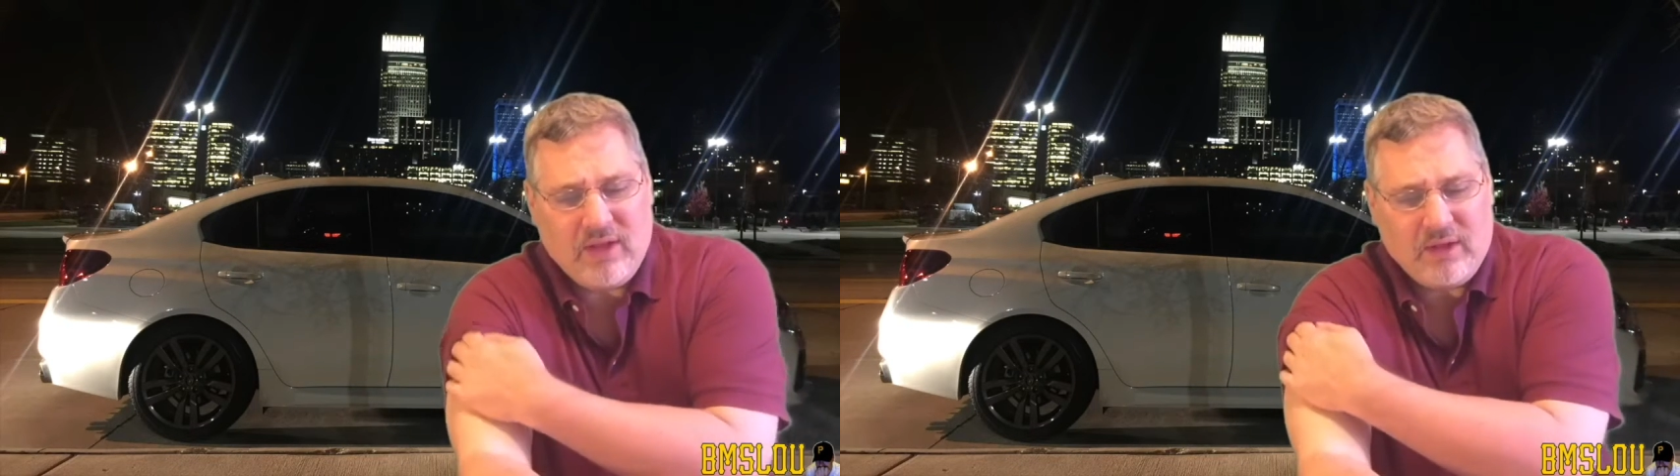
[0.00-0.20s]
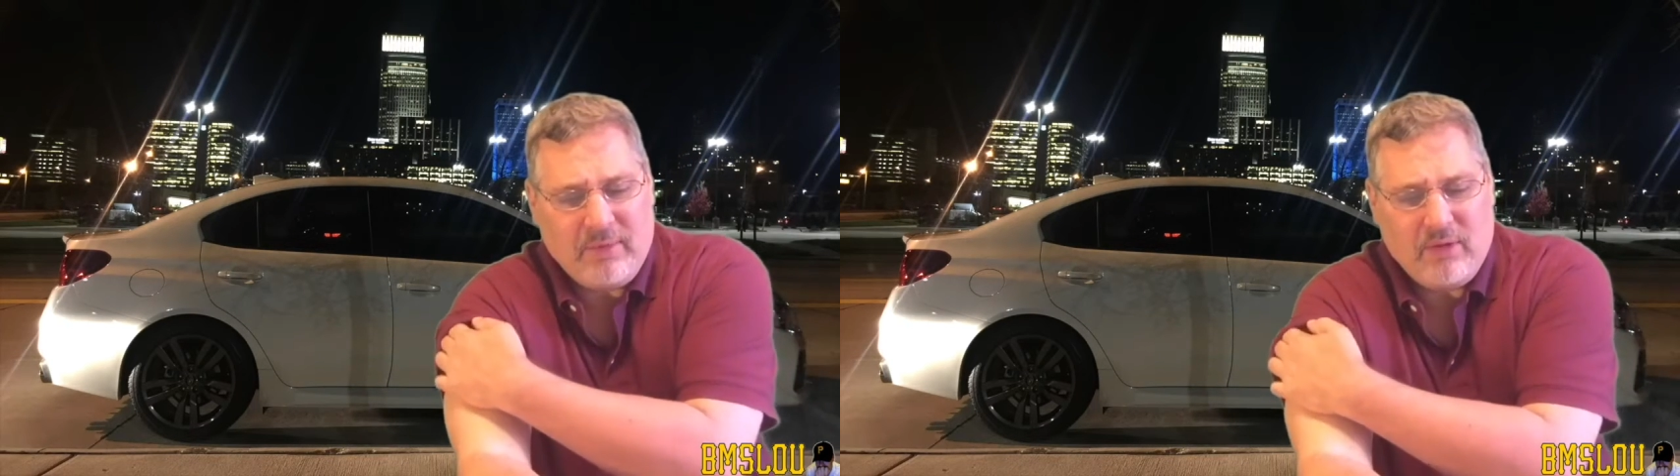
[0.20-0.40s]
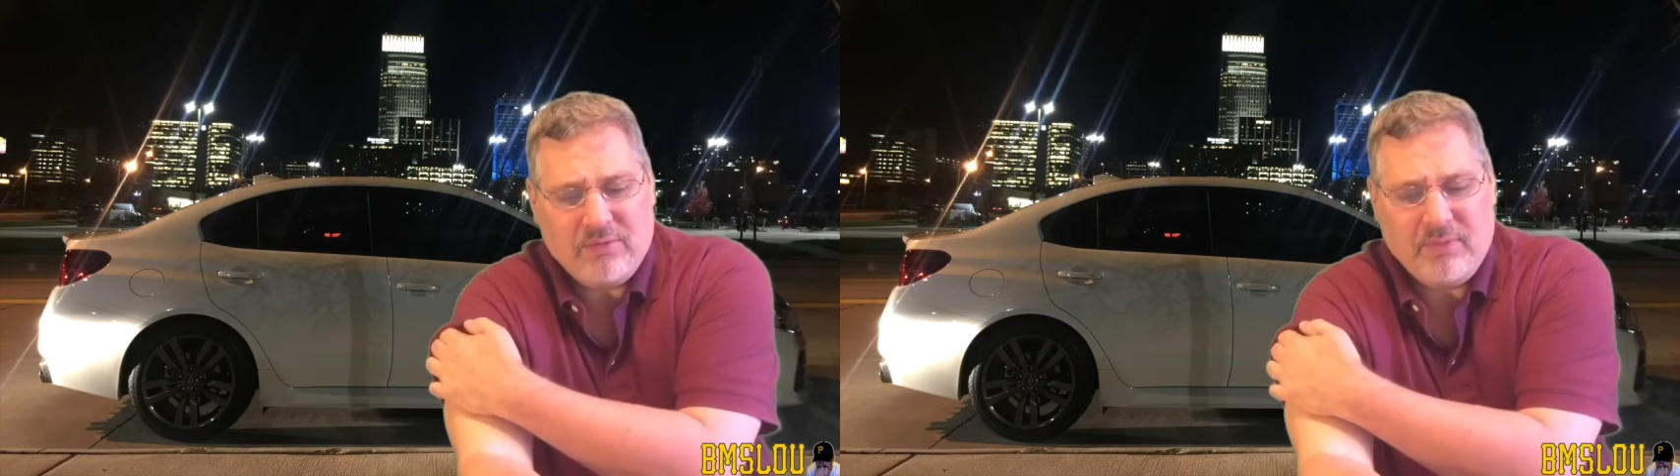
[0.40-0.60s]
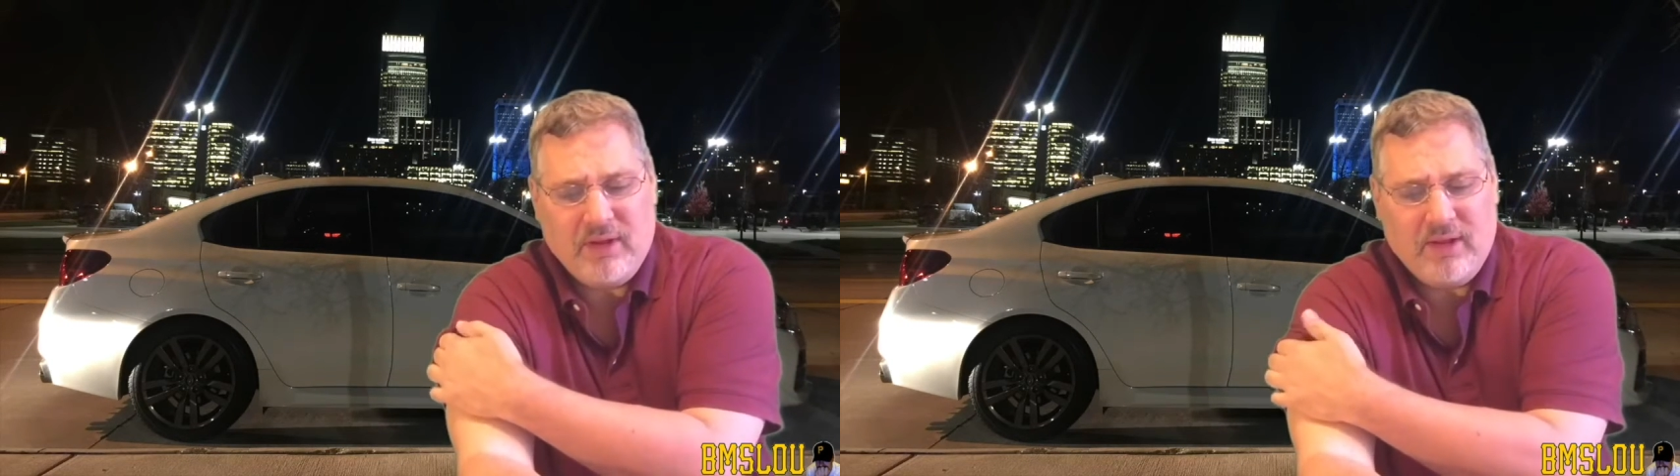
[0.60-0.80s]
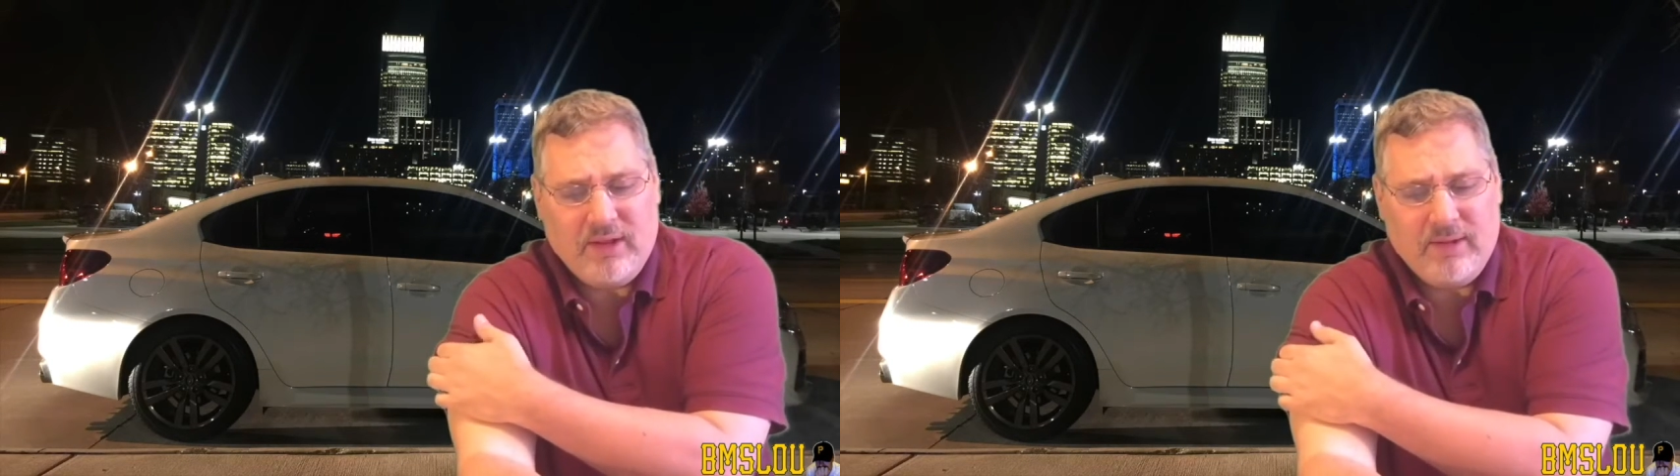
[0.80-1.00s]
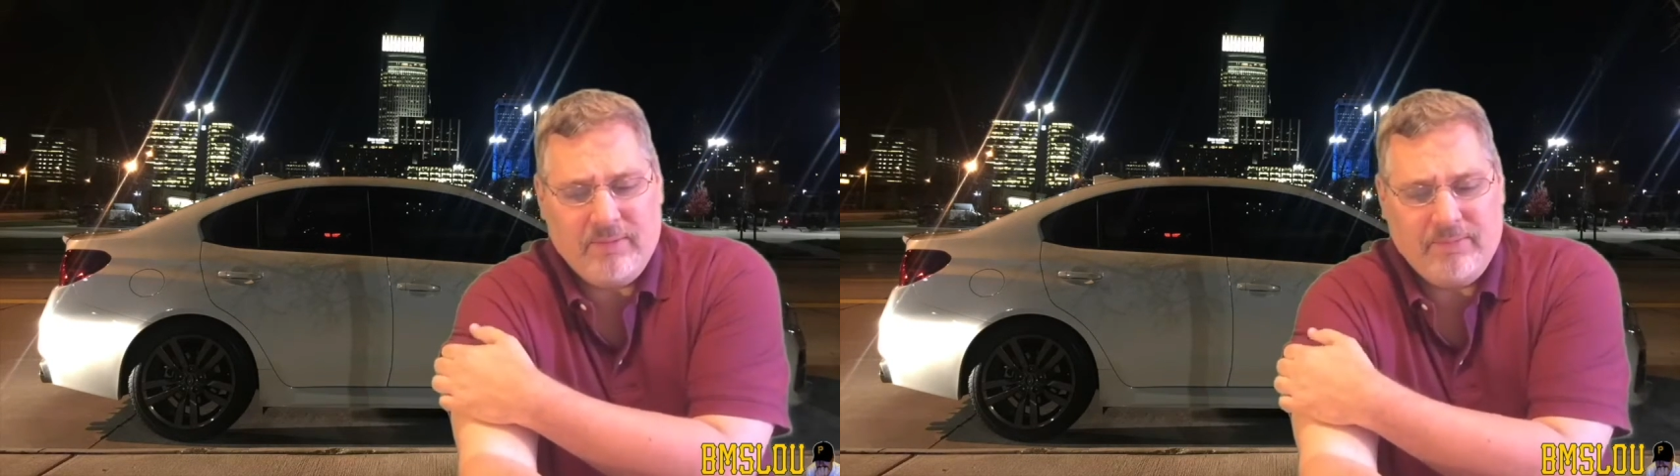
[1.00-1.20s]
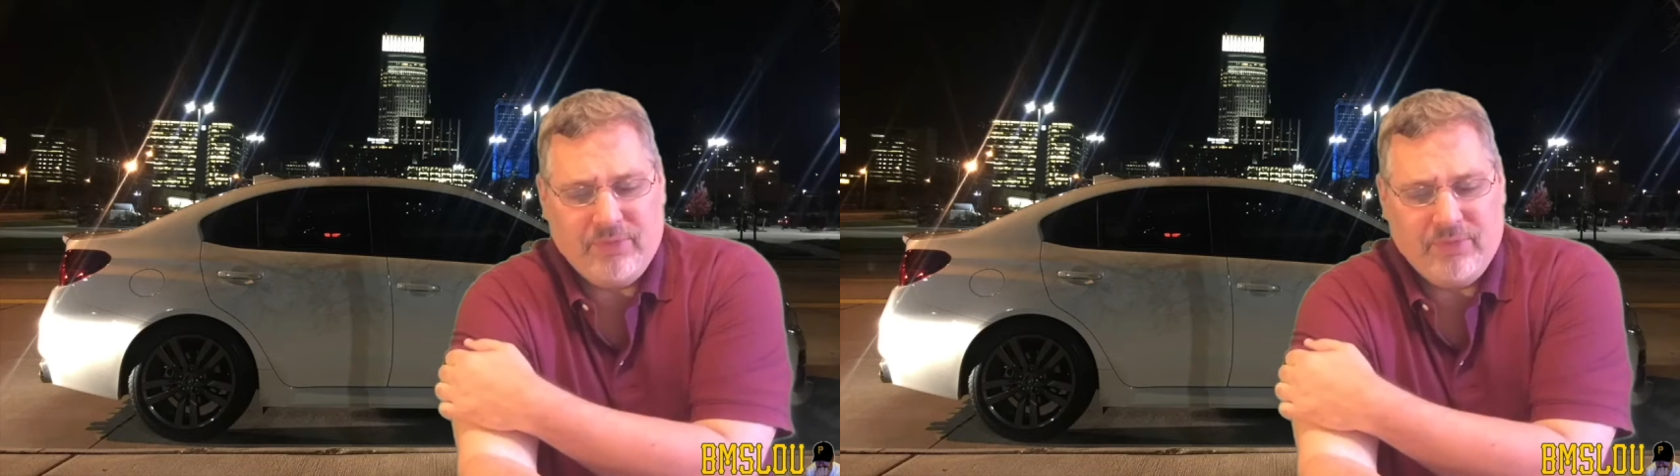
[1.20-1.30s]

to talk about with my